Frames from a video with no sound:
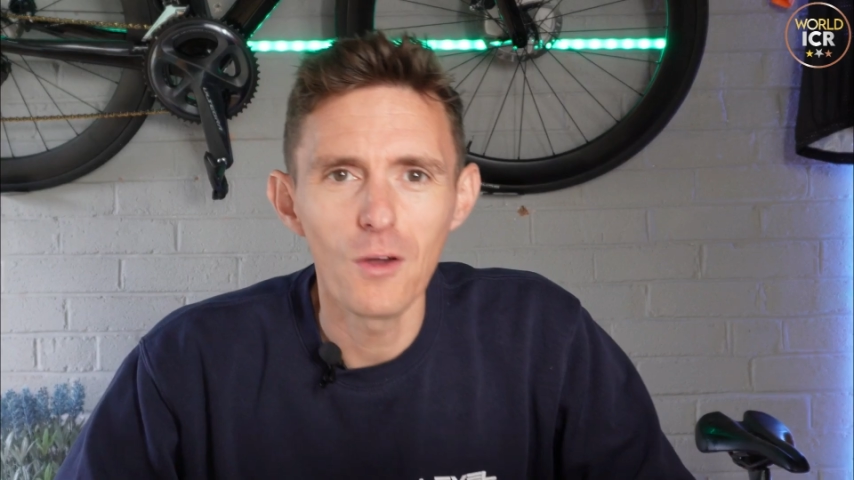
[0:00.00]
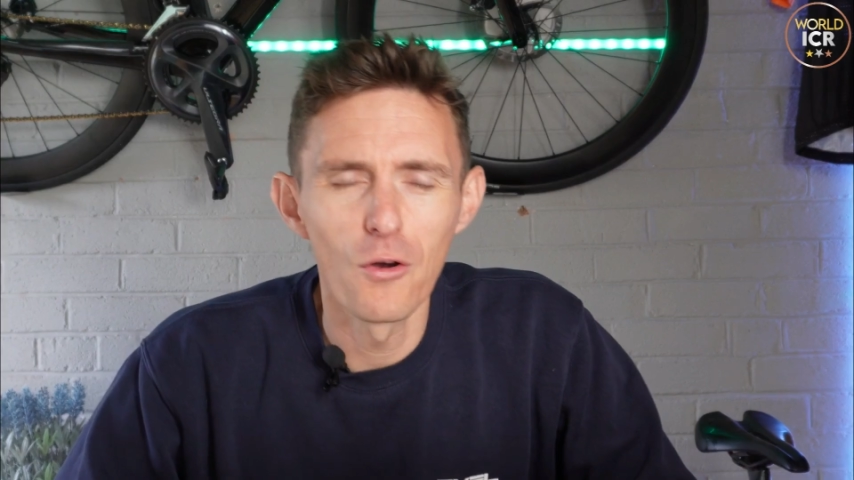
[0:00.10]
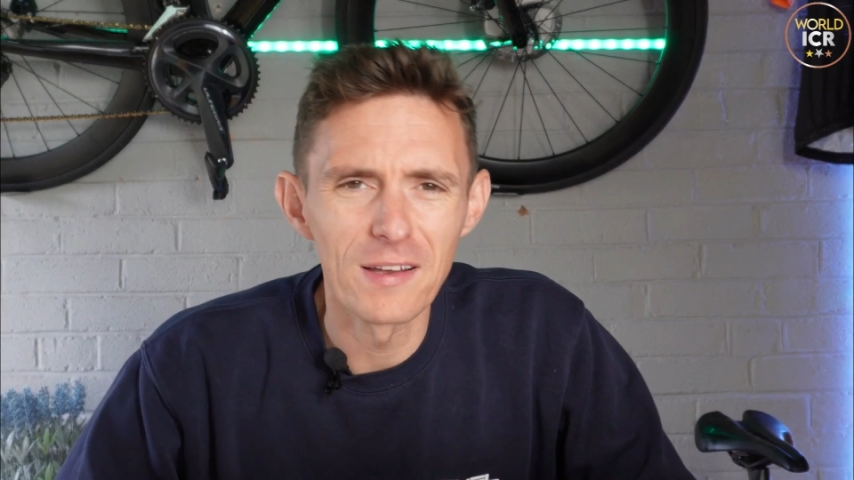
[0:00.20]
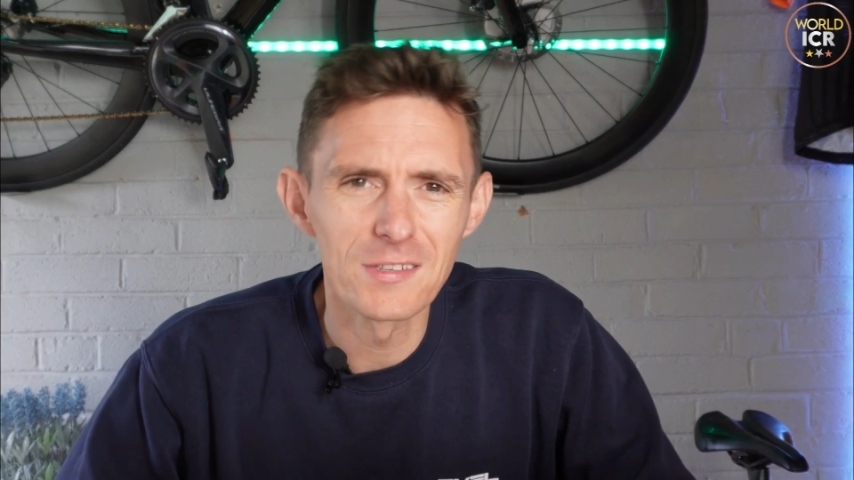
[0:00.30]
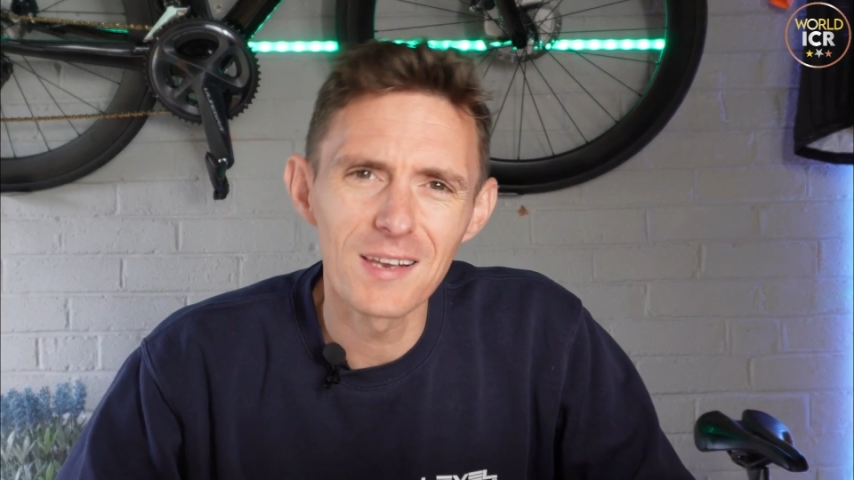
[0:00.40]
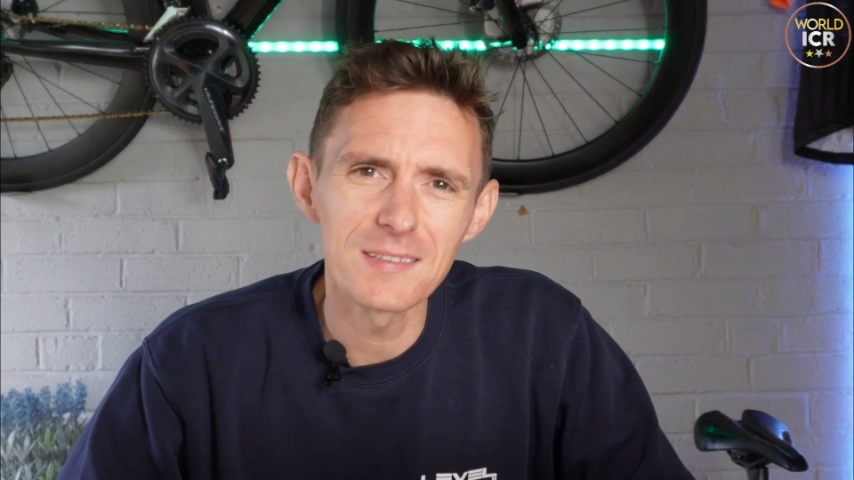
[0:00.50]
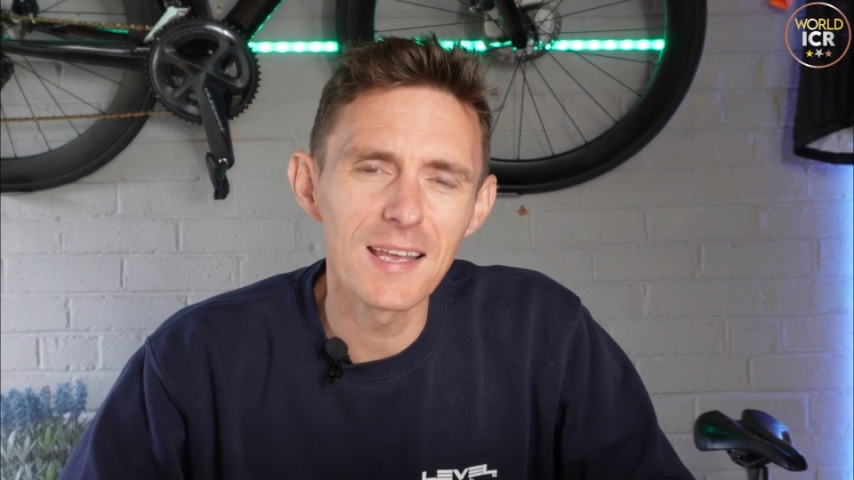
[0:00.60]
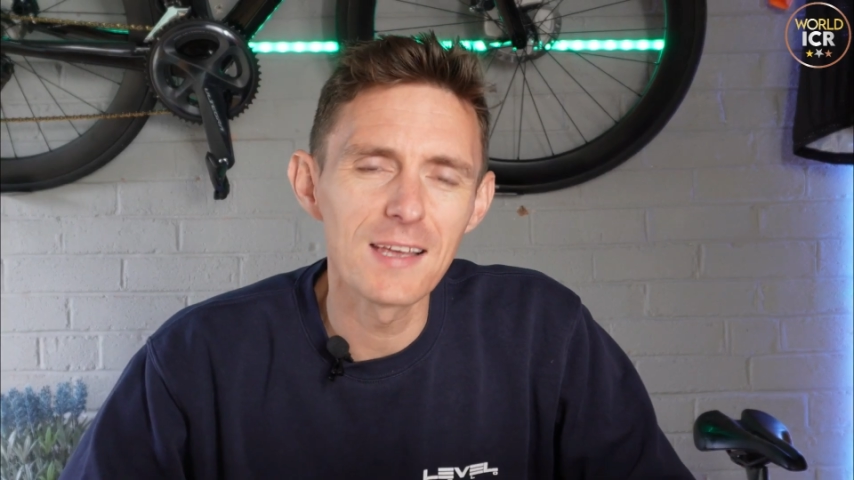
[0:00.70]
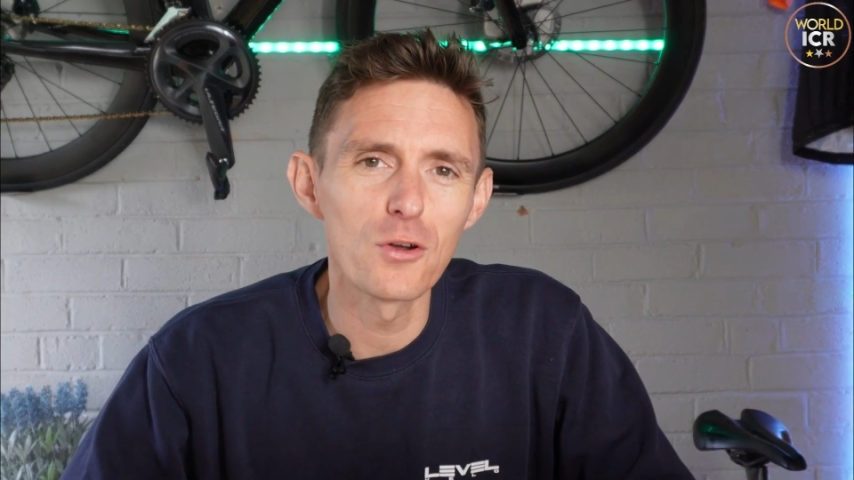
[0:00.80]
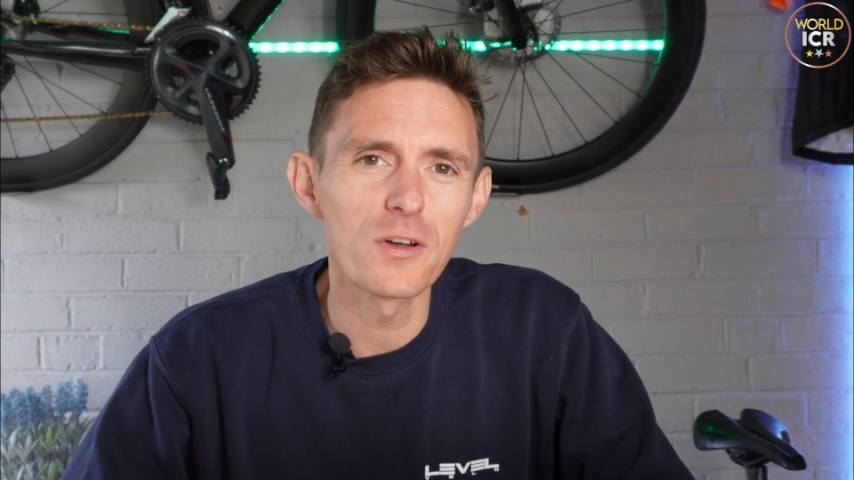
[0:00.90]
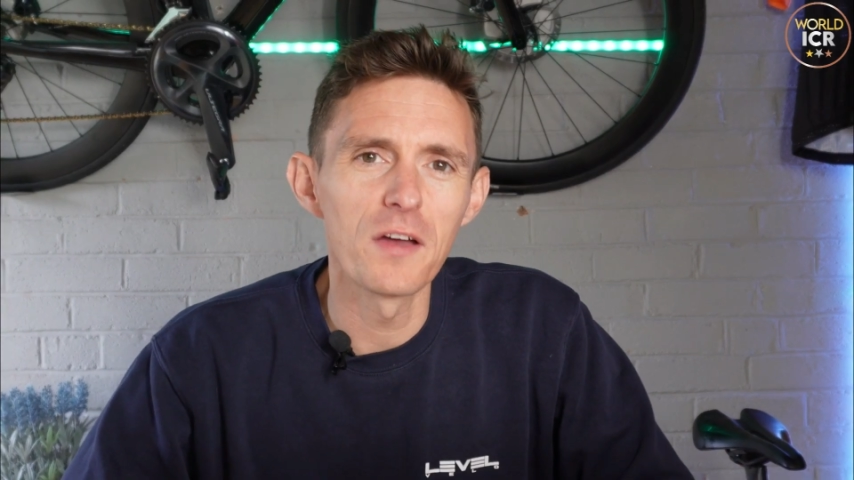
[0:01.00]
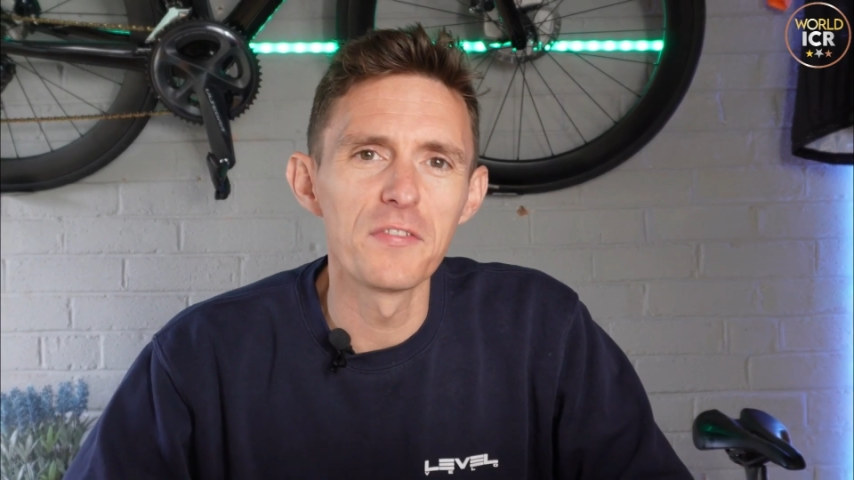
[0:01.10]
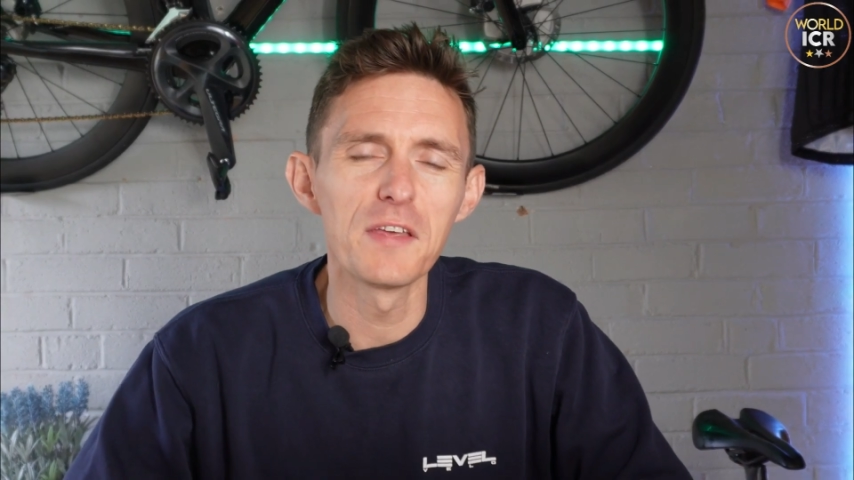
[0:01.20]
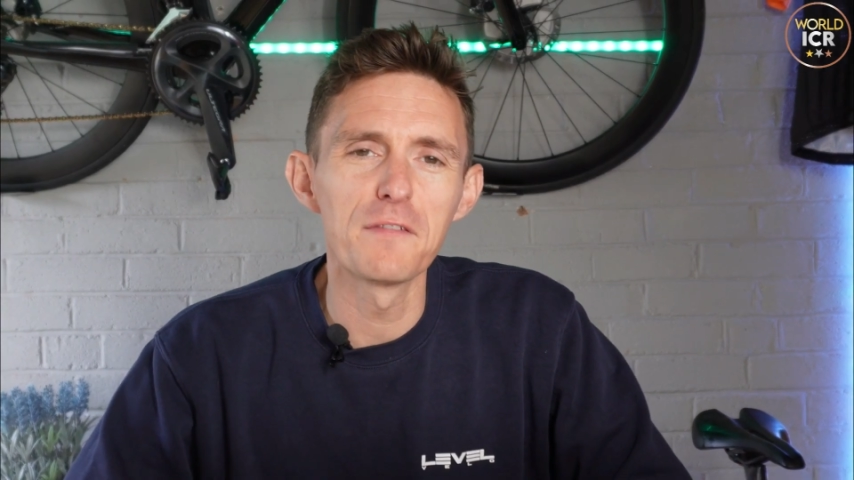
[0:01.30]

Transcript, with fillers: All right, so let's take a look at the